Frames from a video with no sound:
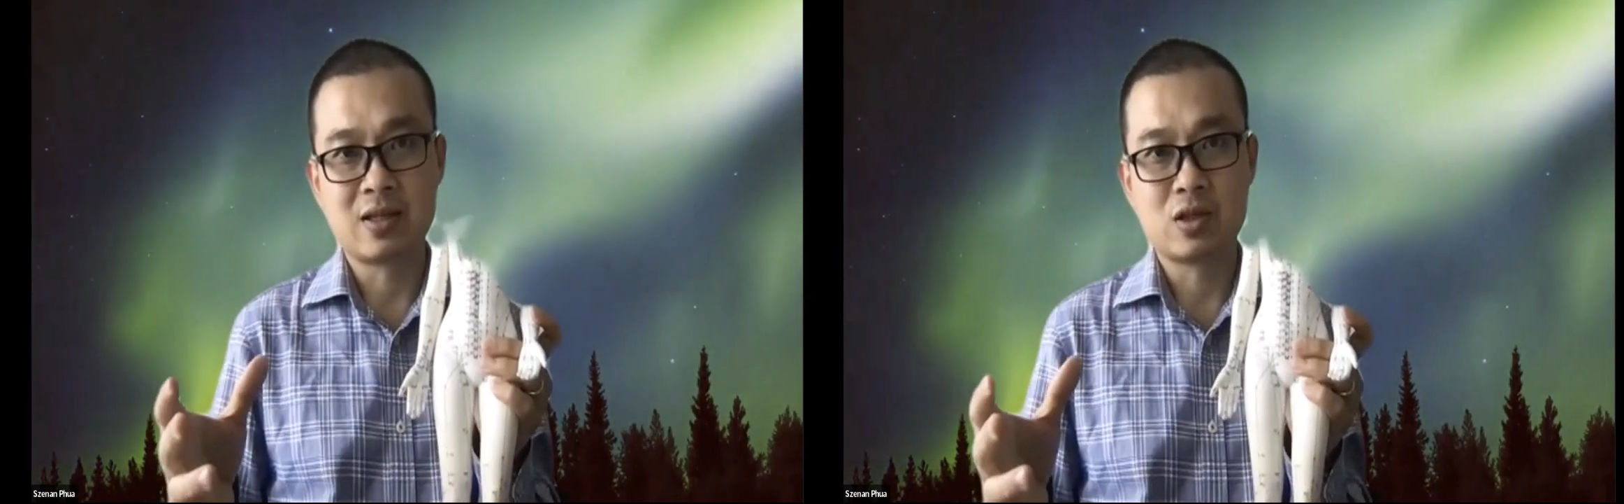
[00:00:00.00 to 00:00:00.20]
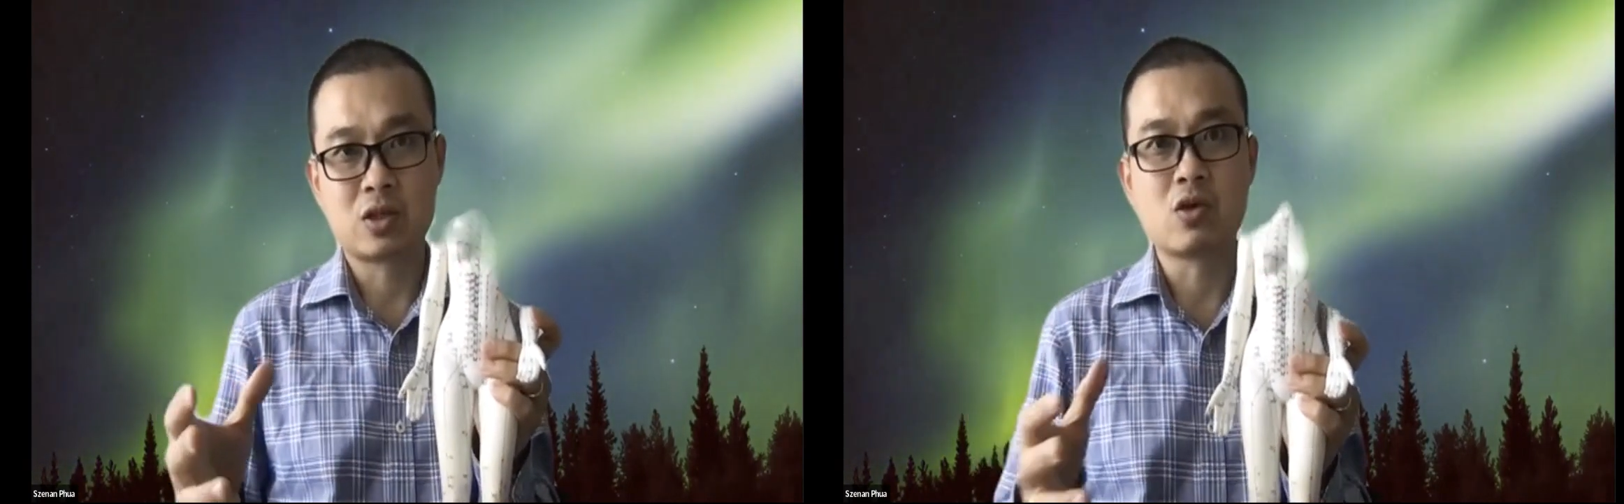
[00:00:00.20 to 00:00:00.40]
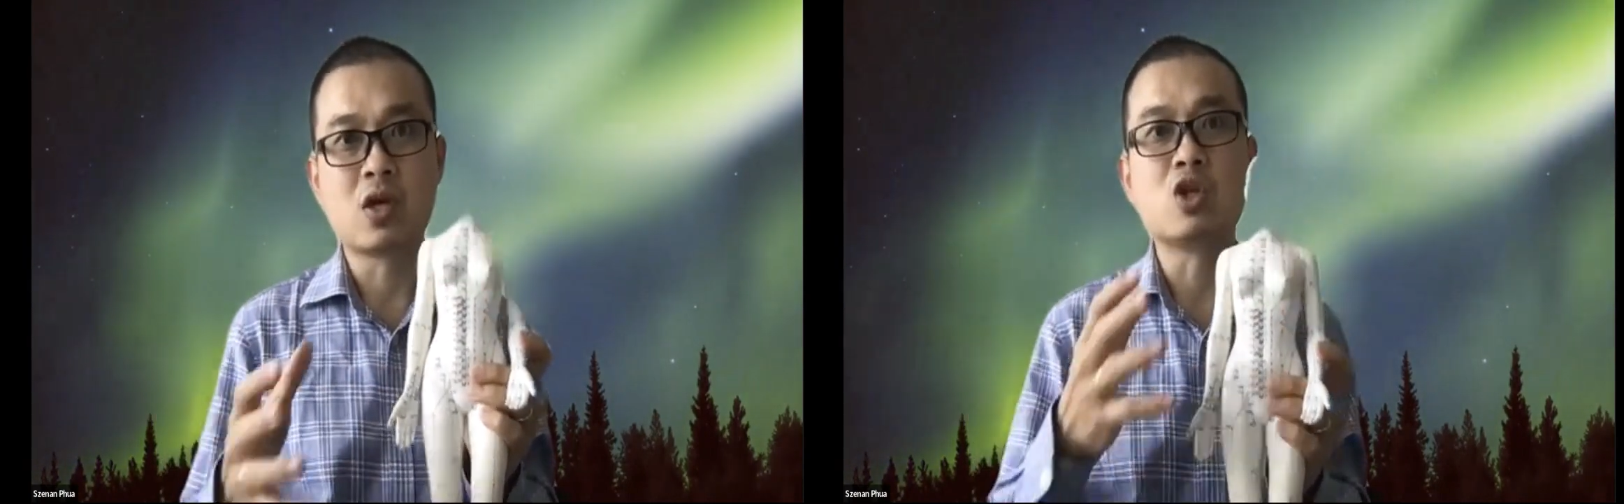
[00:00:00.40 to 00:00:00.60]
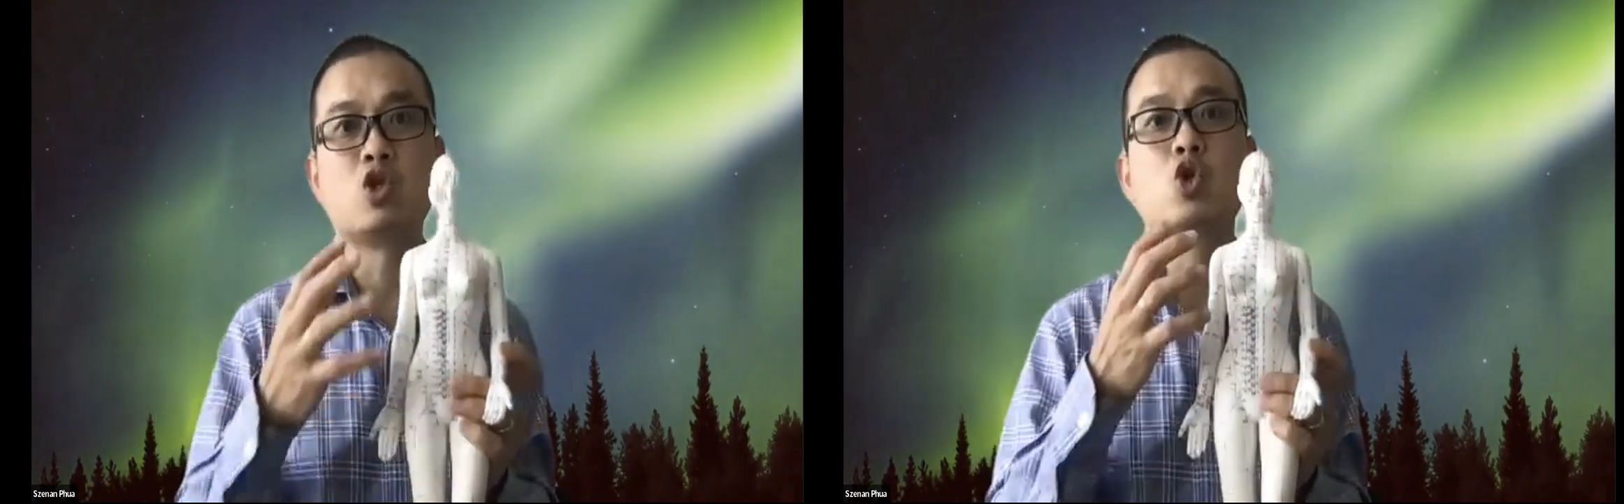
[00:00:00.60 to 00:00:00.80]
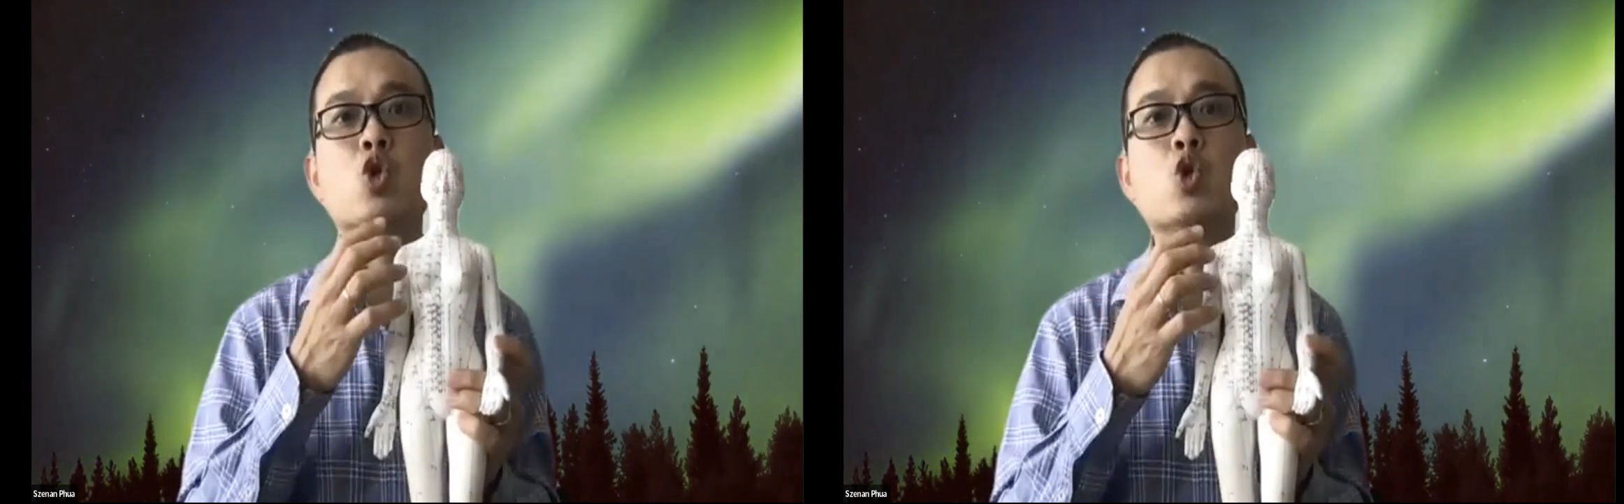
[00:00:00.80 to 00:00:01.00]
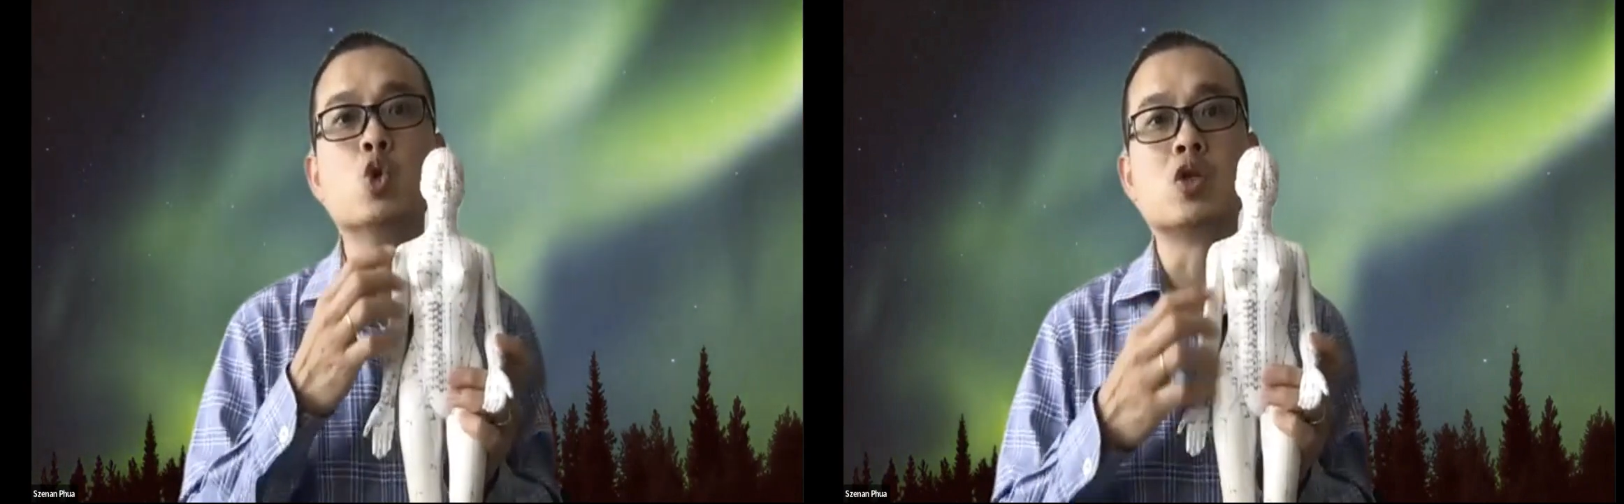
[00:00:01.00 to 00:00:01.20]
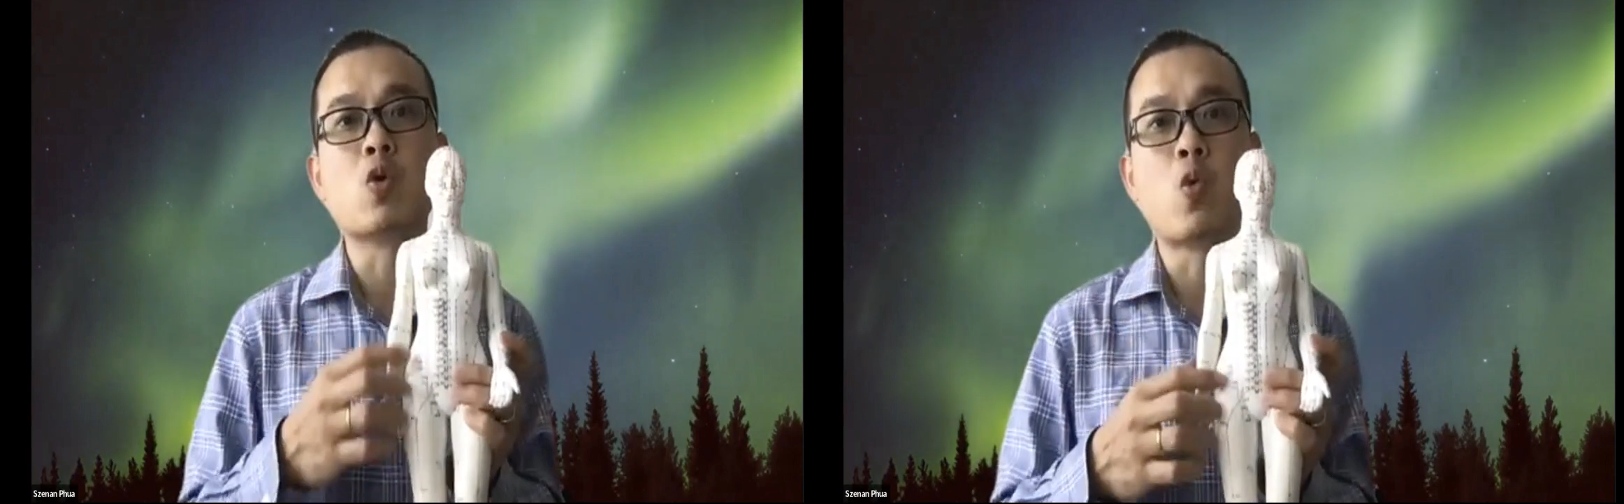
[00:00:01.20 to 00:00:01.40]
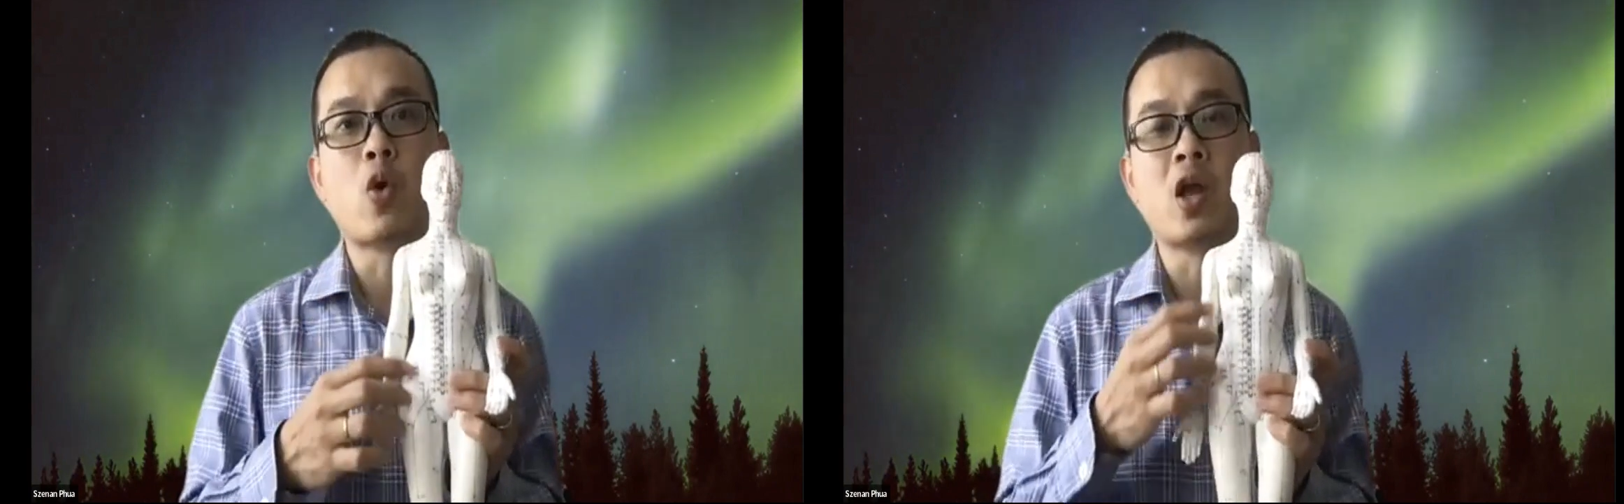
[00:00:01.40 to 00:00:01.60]
So you can choose
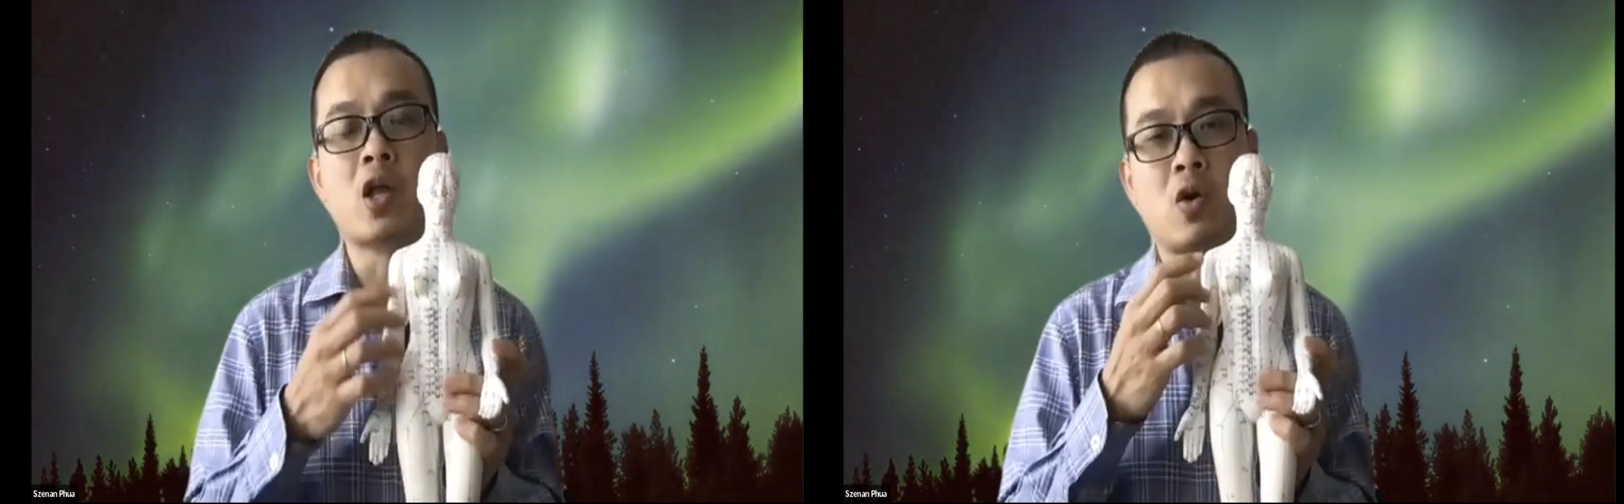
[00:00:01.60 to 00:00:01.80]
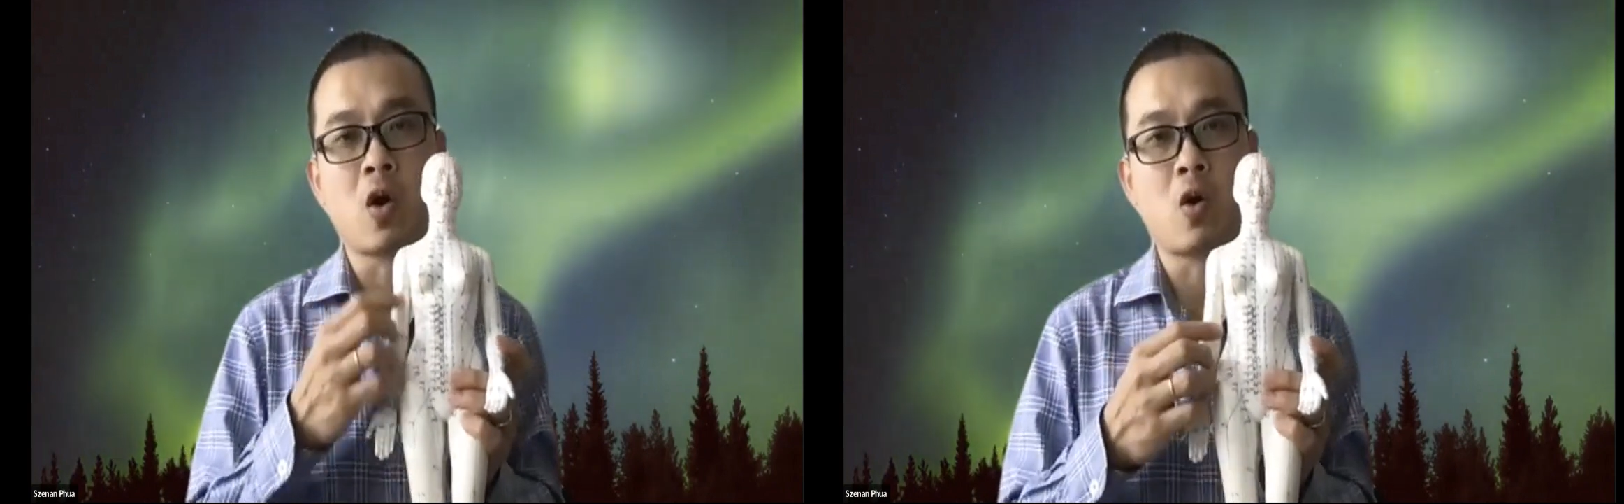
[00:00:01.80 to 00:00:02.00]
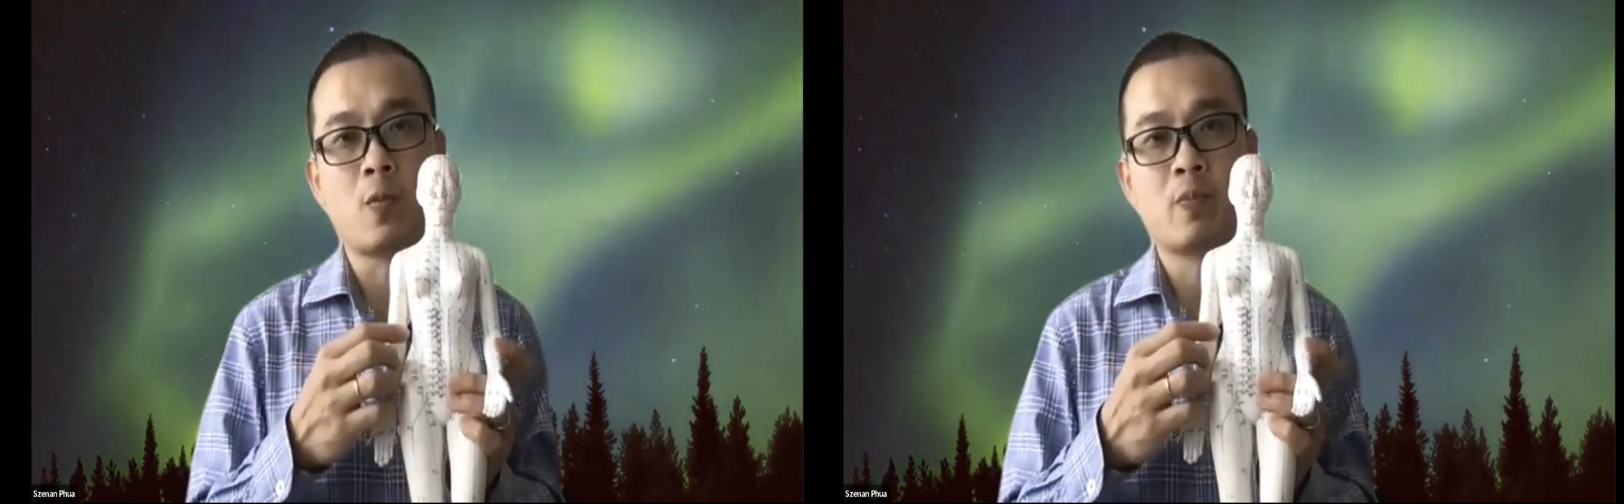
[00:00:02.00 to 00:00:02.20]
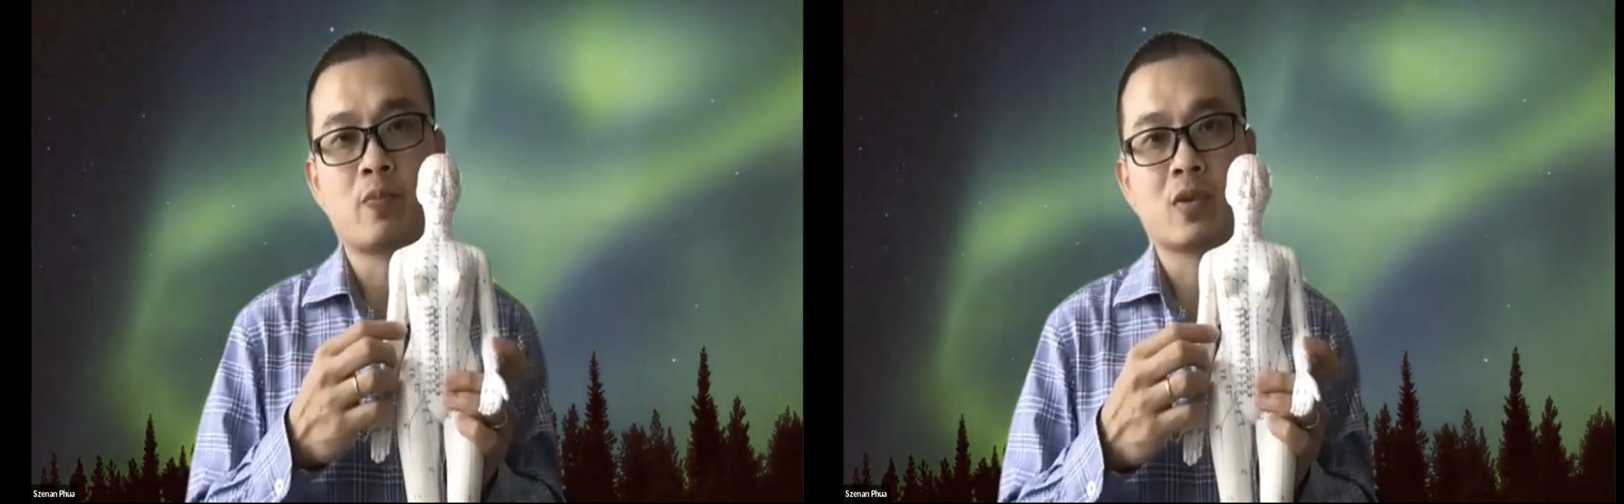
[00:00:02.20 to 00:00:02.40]
where to go.